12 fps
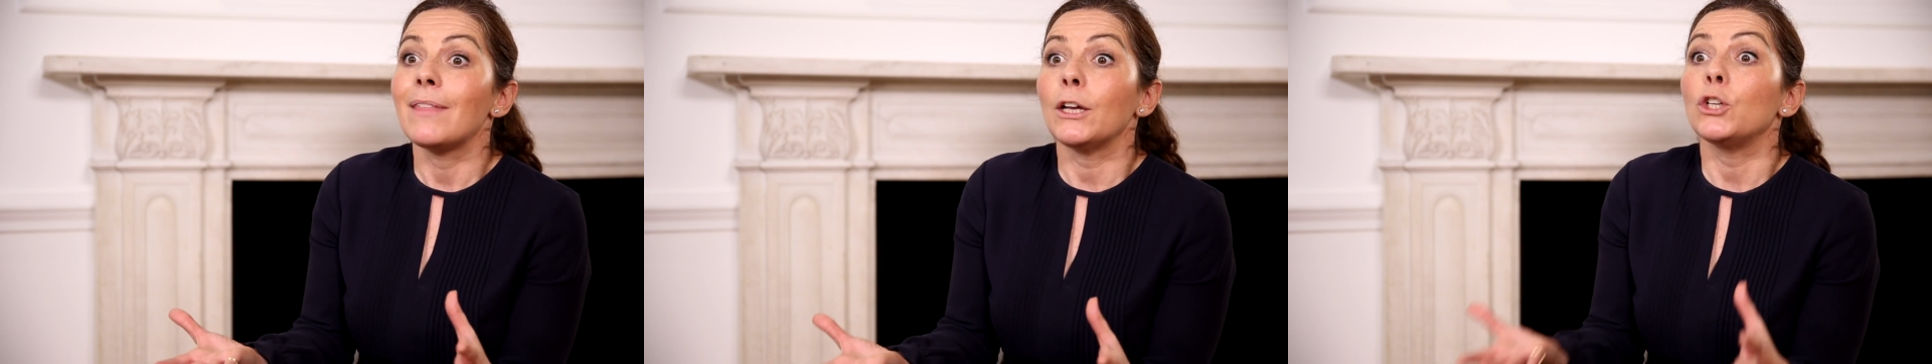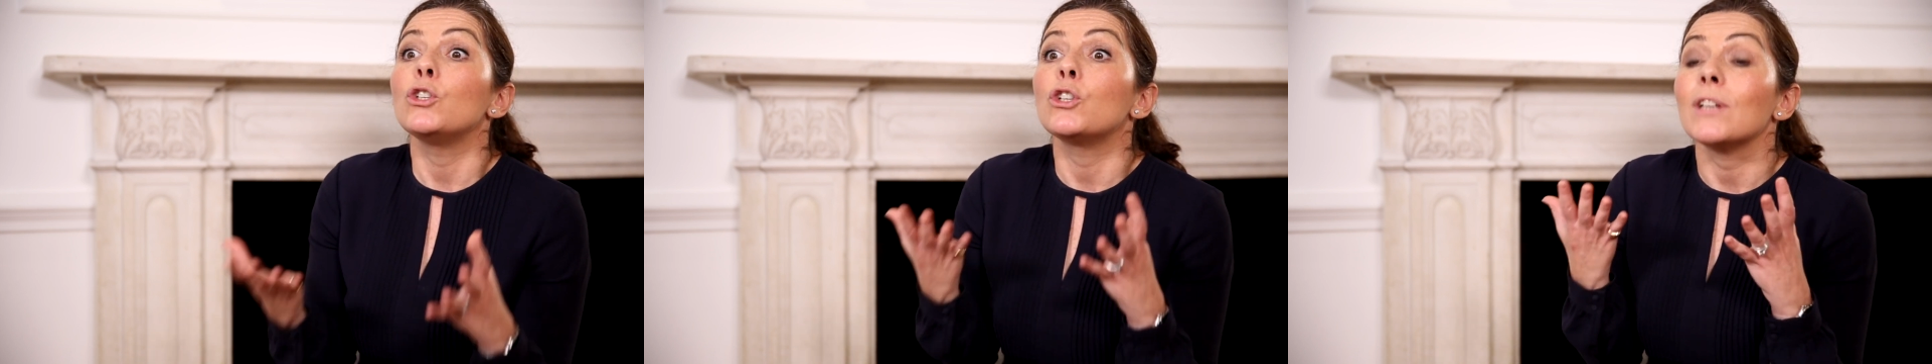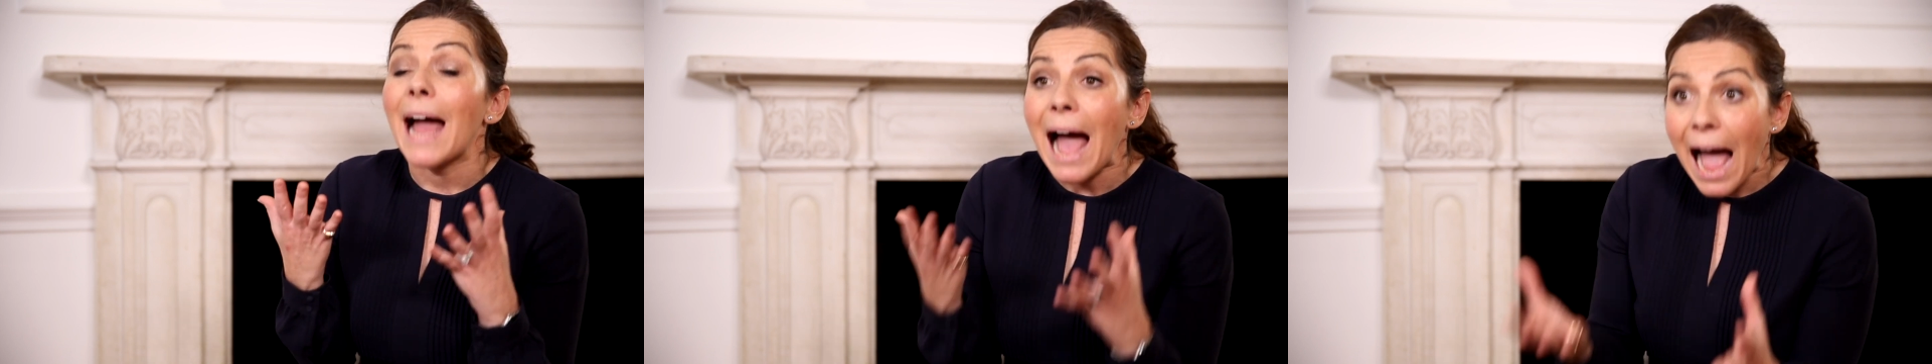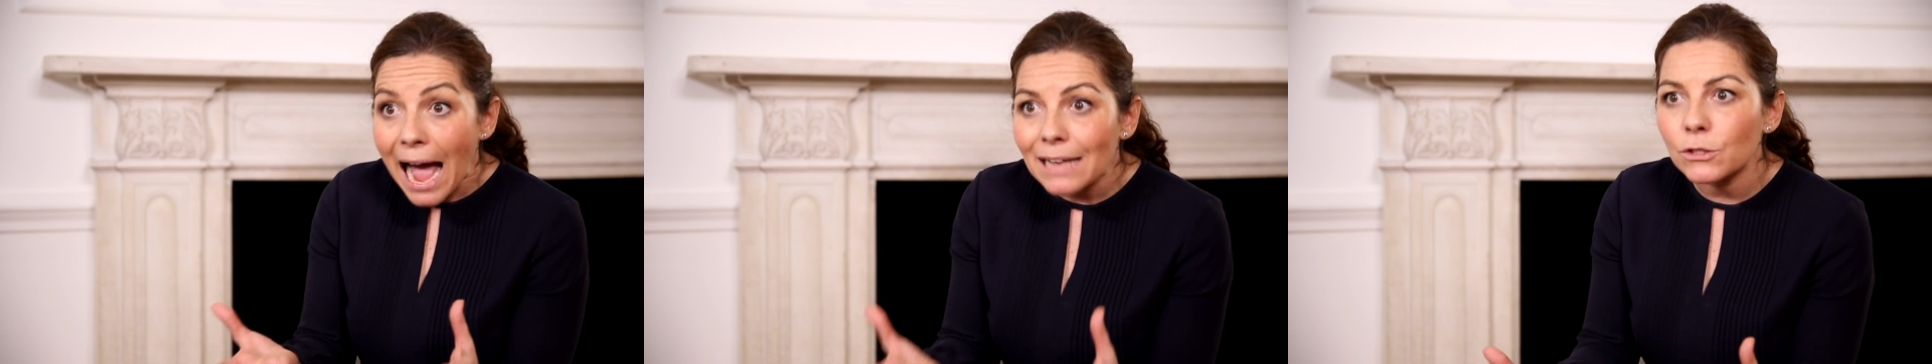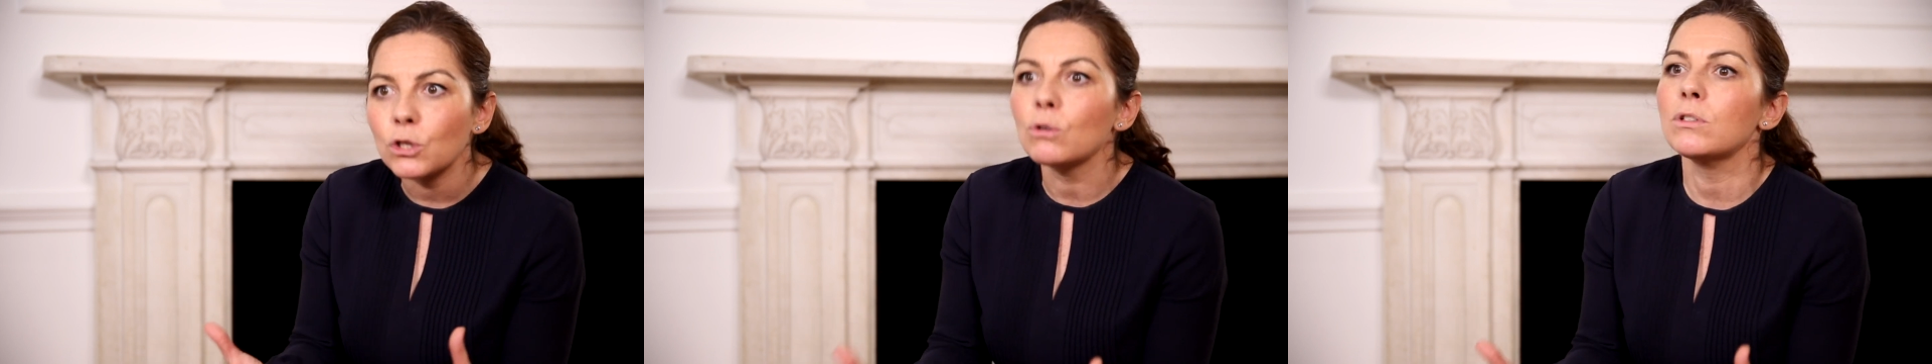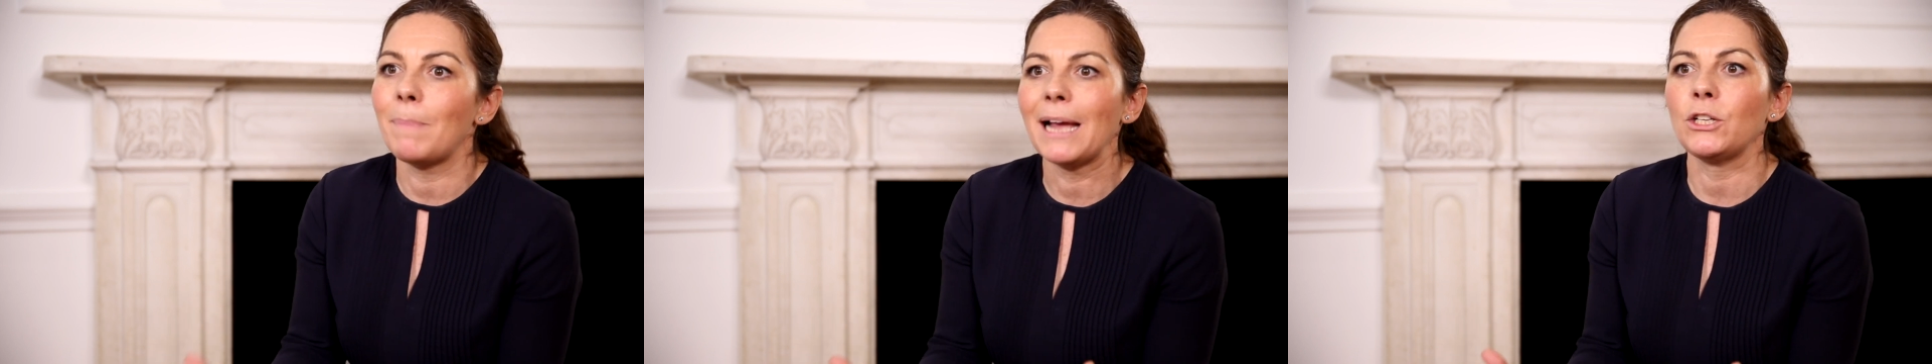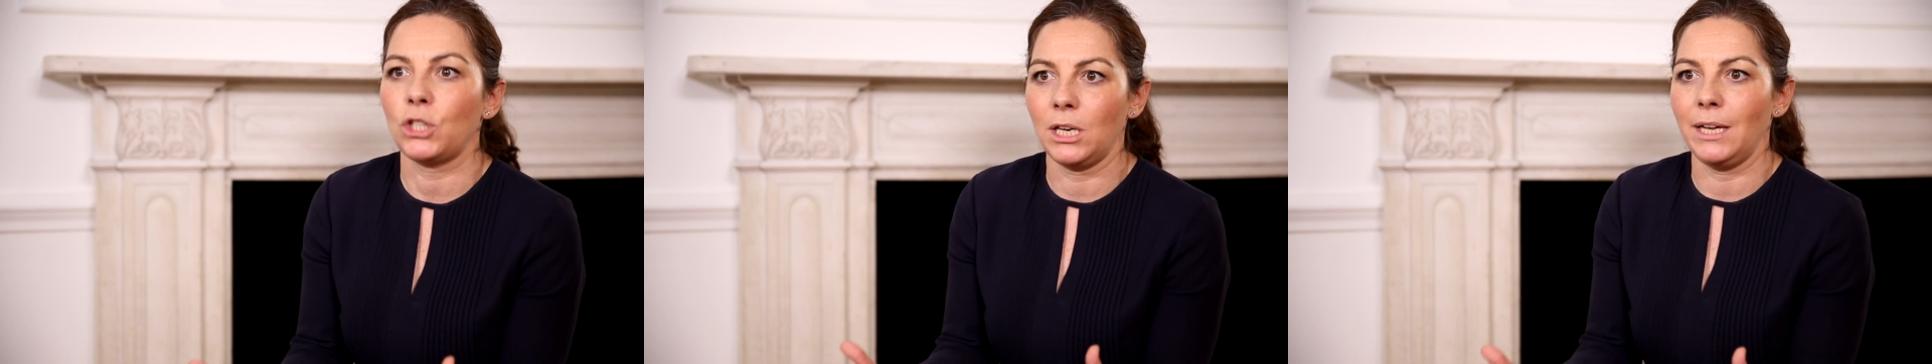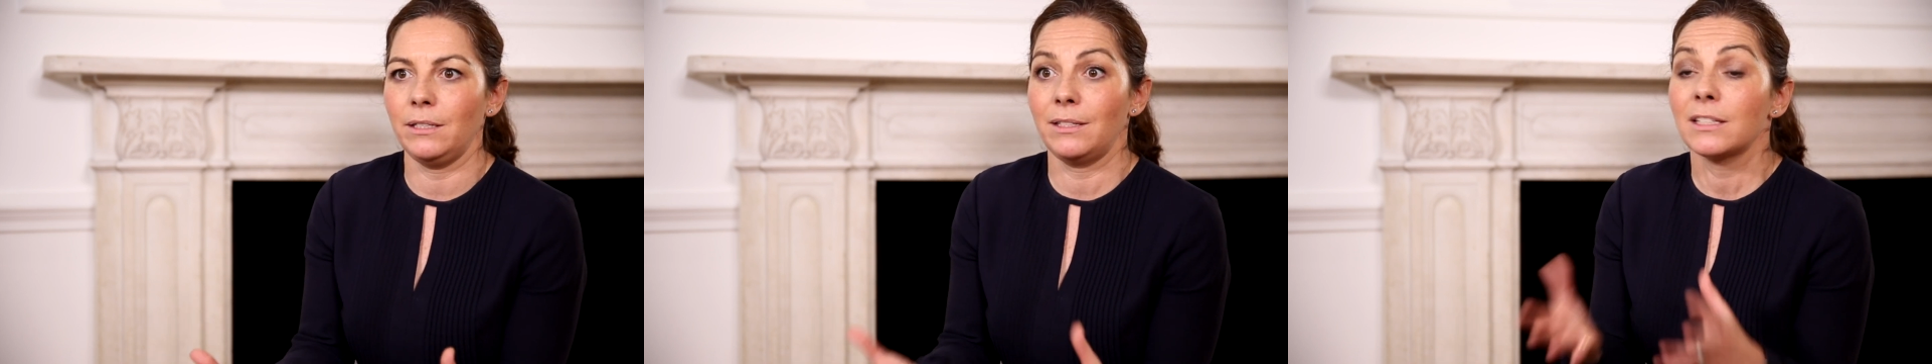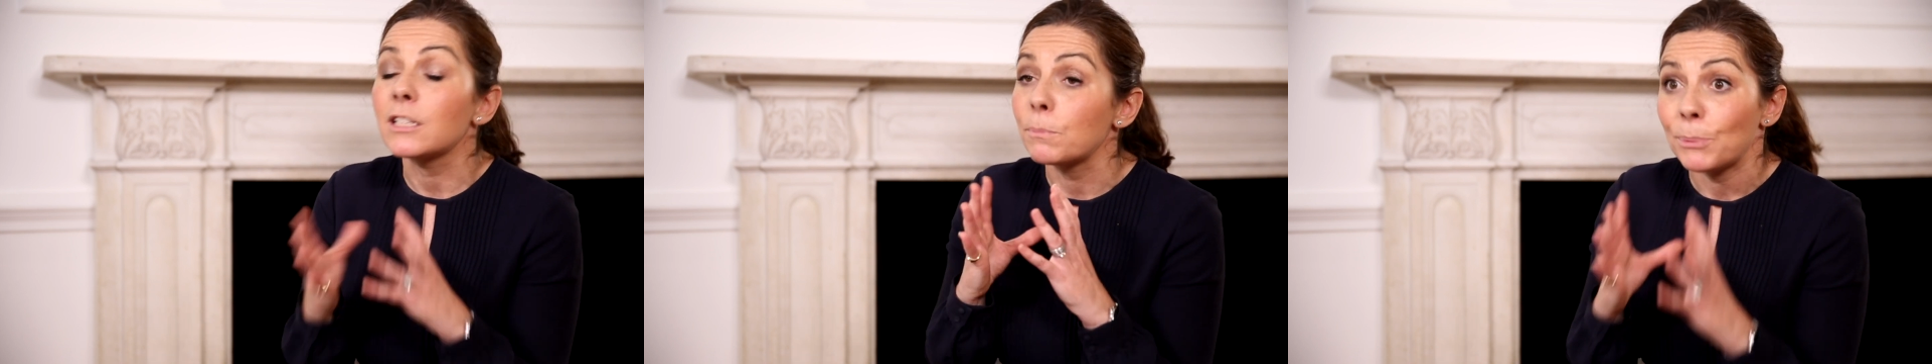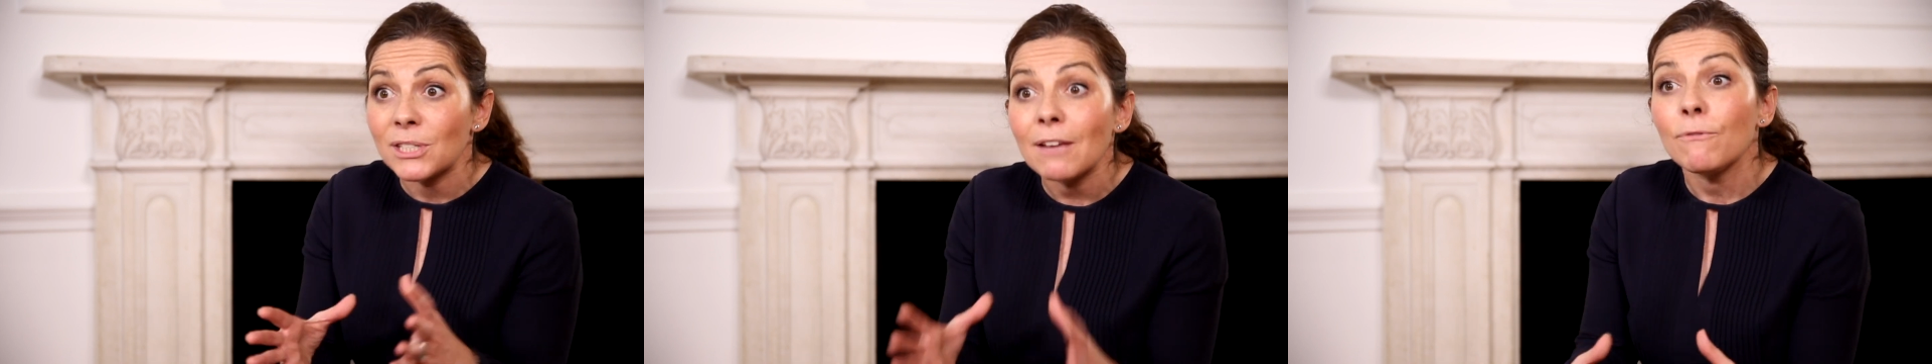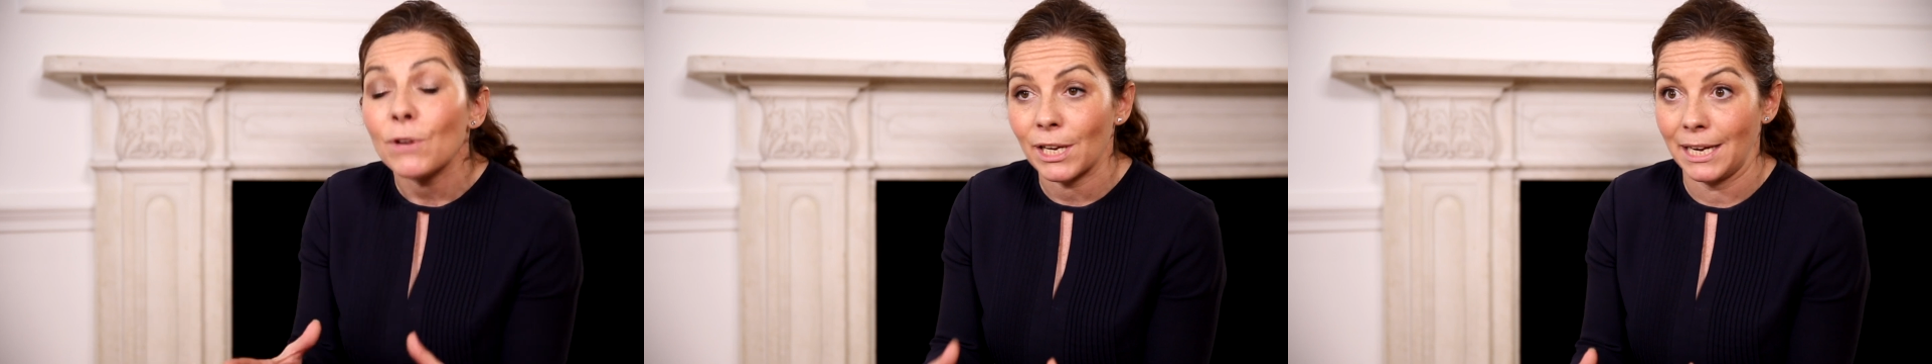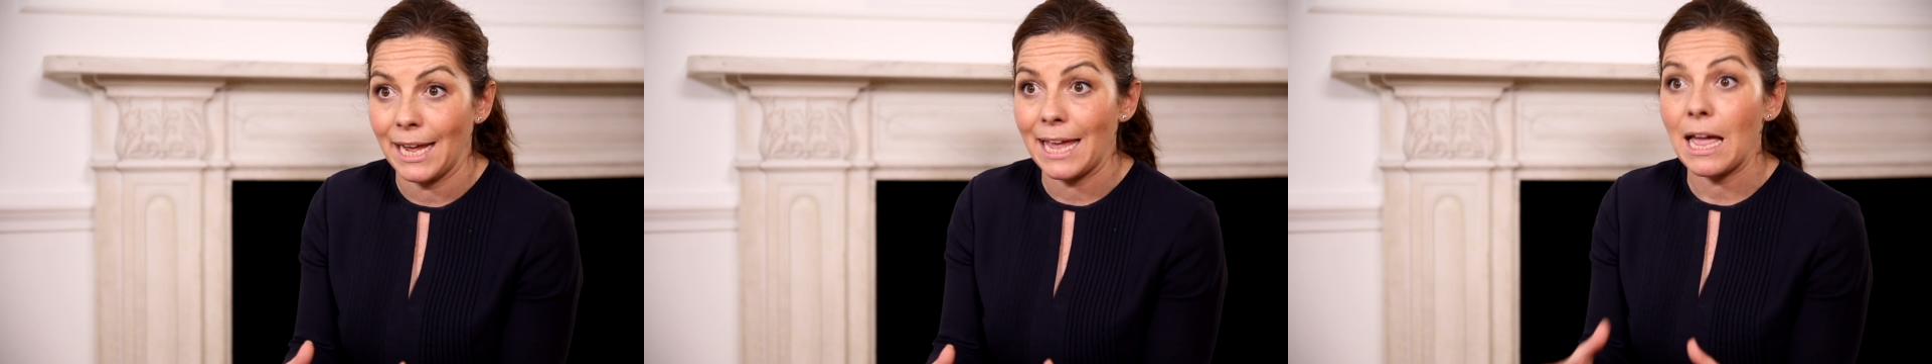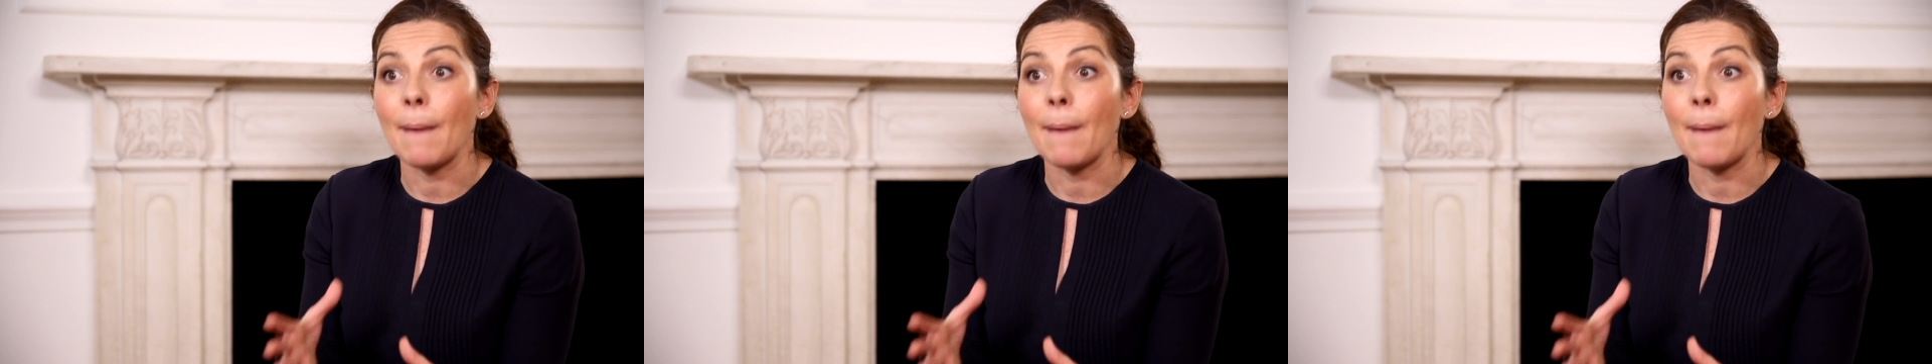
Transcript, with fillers: that you should ask your specialist specifically